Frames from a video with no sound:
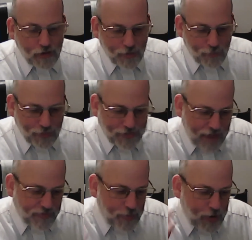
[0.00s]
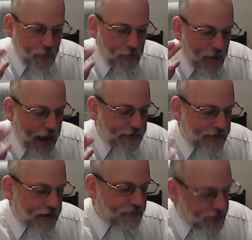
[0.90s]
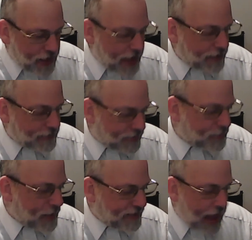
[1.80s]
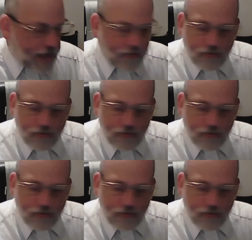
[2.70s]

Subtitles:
But you have to be open-minded enough to think, does this make sense?